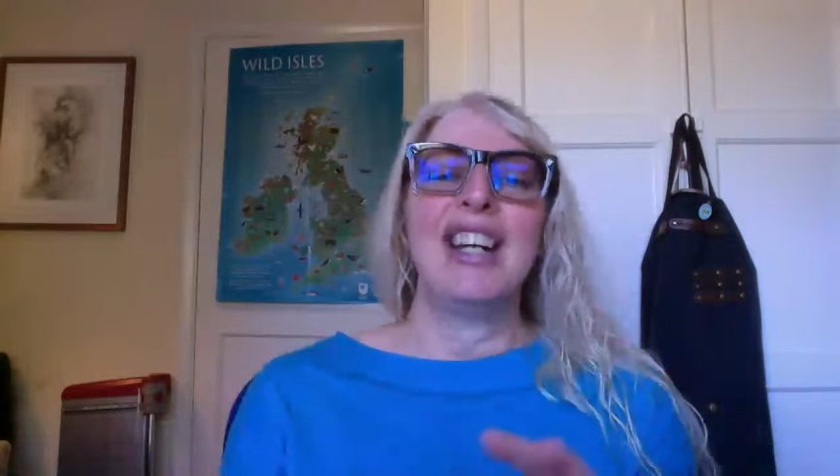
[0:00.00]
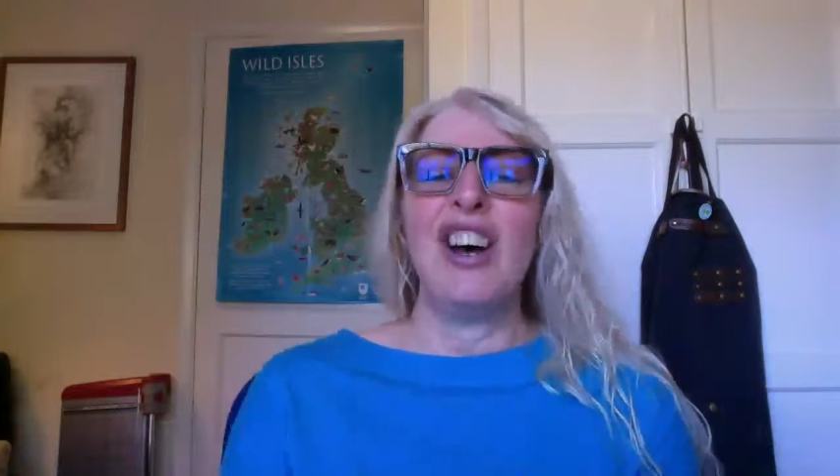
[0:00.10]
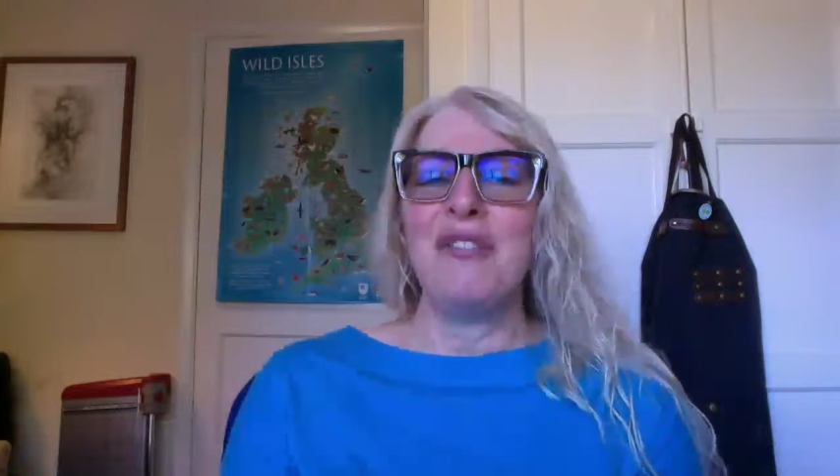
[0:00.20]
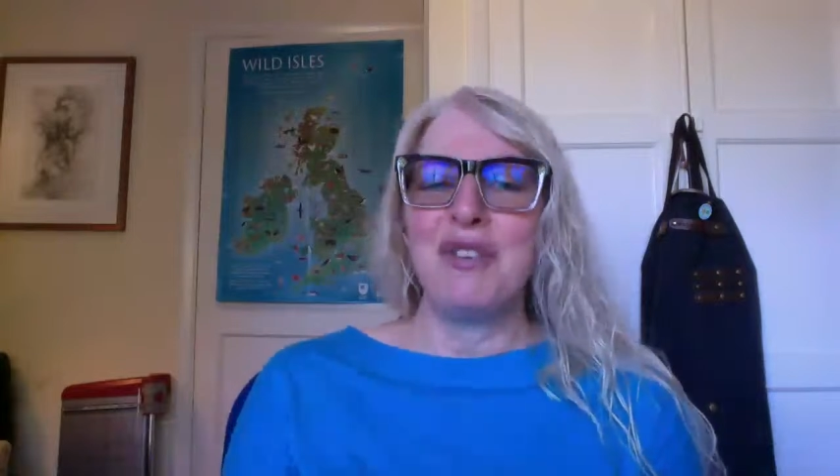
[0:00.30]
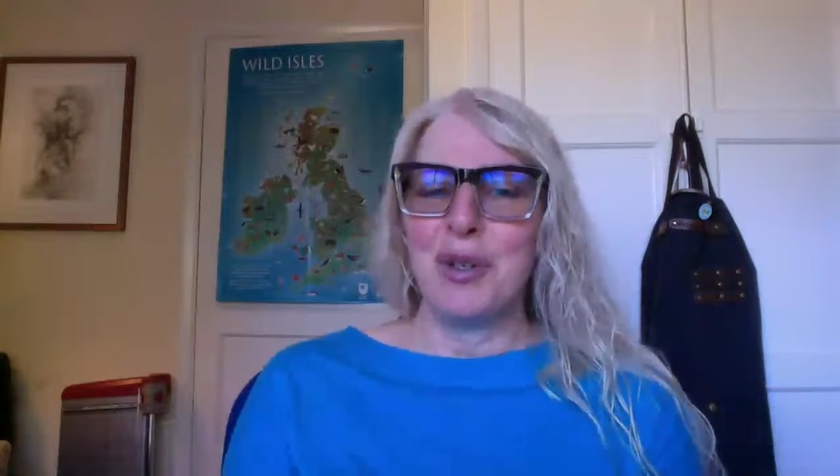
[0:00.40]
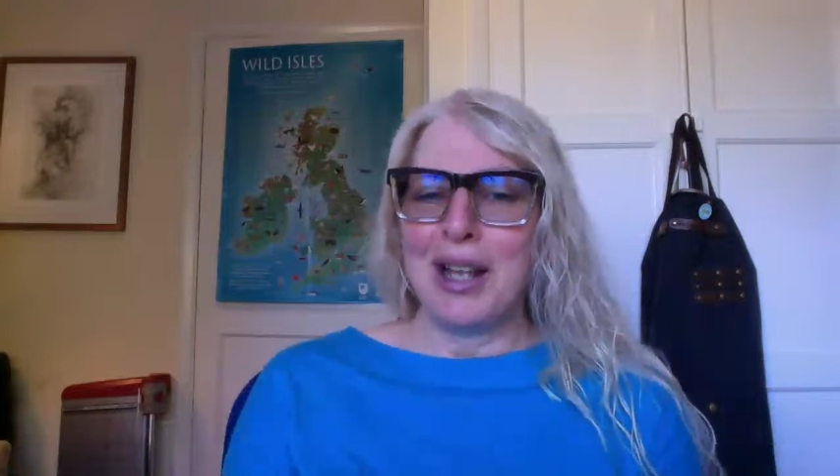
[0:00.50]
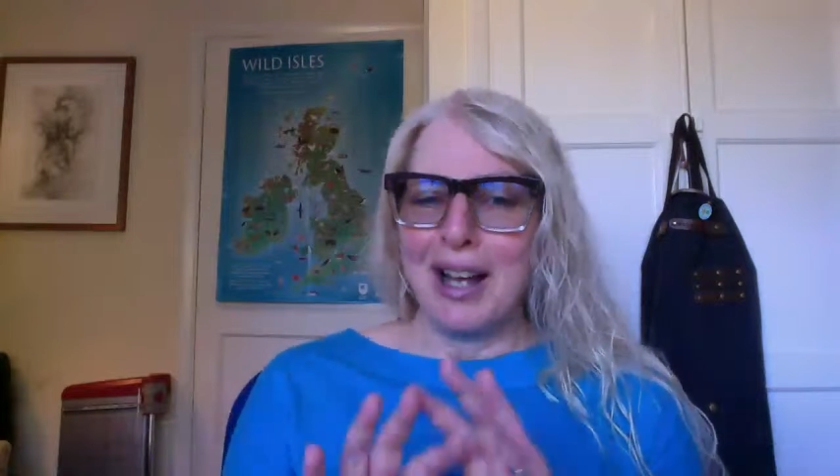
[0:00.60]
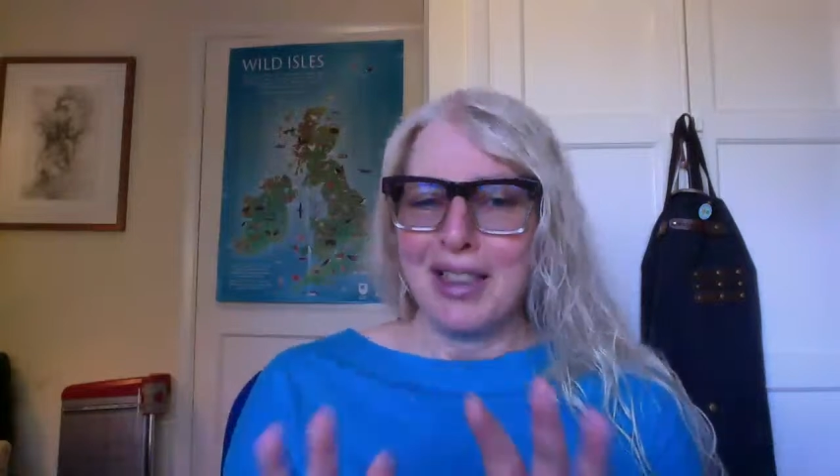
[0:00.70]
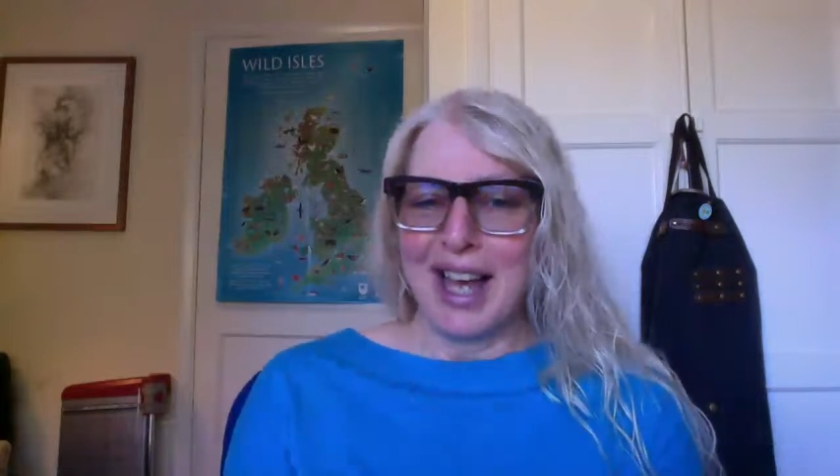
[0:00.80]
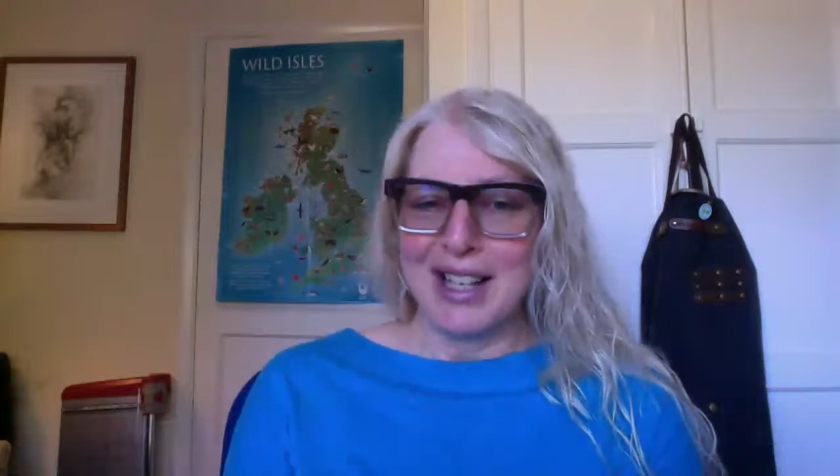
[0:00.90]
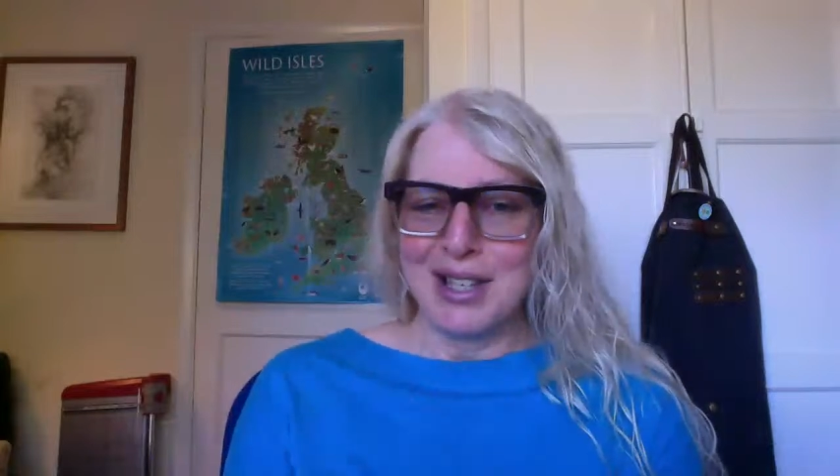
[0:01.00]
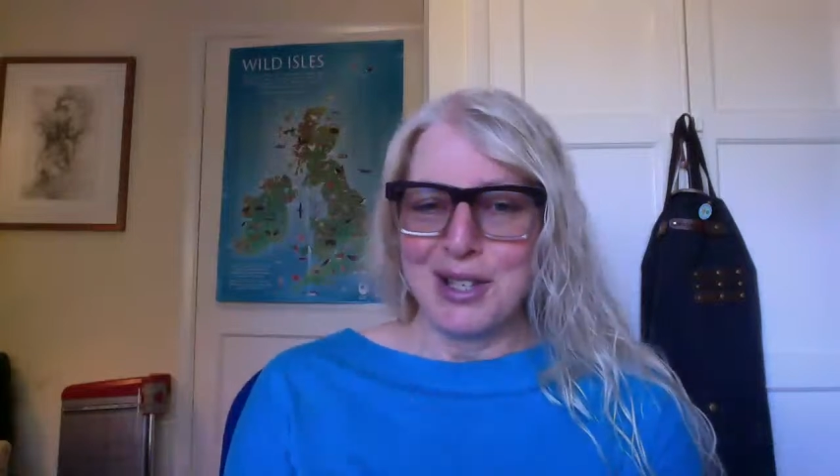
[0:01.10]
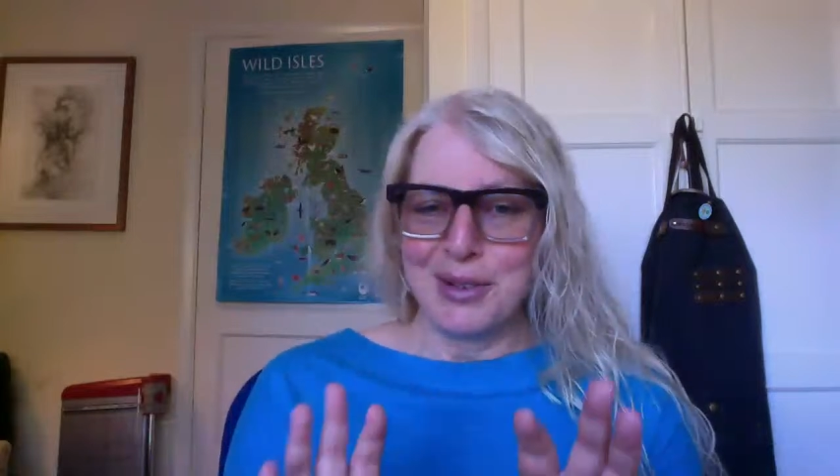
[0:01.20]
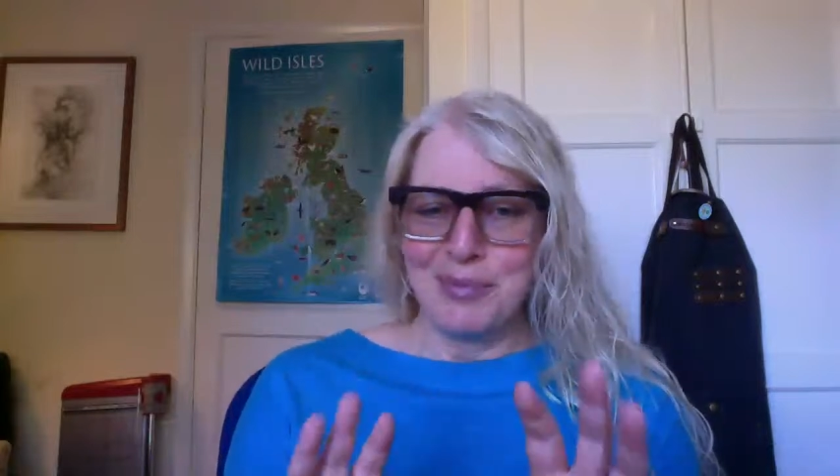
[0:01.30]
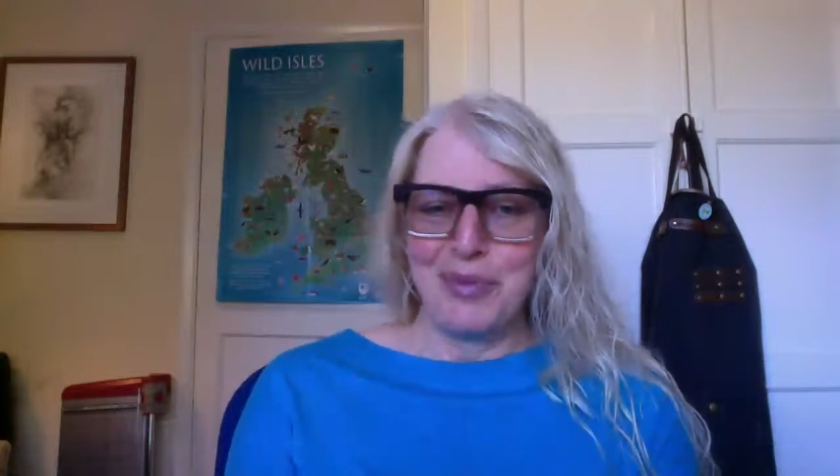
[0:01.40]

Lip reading: And I feel that that's